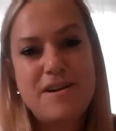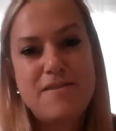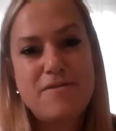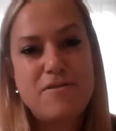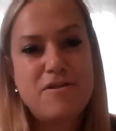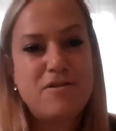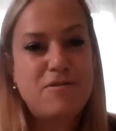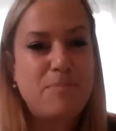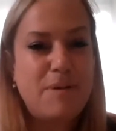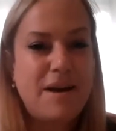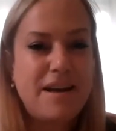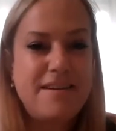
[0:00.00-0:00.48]

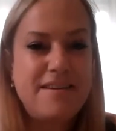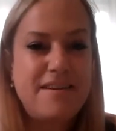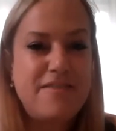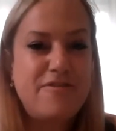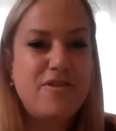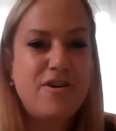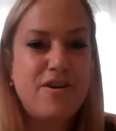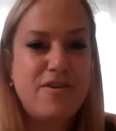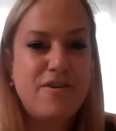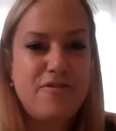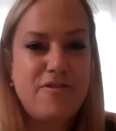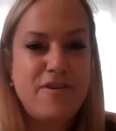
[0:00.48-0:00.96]
irrespective
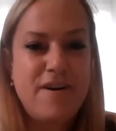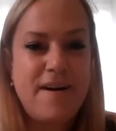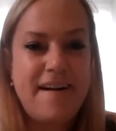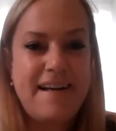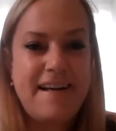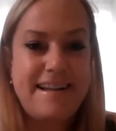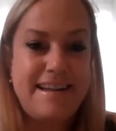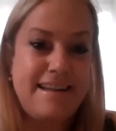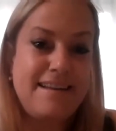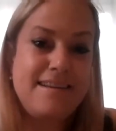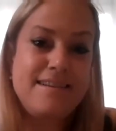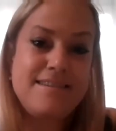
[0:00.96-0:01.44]
of
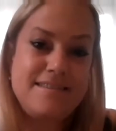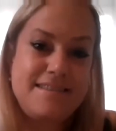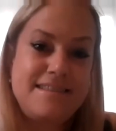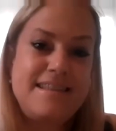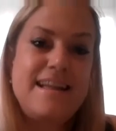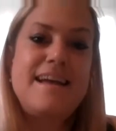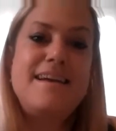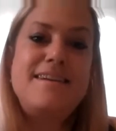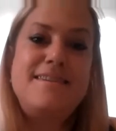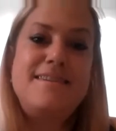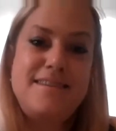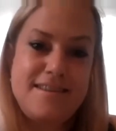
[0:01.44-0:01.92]
legal
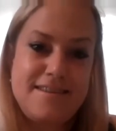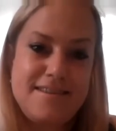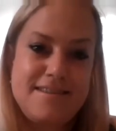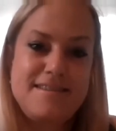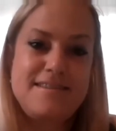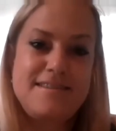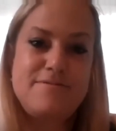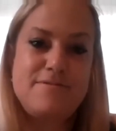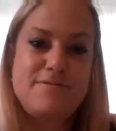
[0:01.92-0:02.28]
status,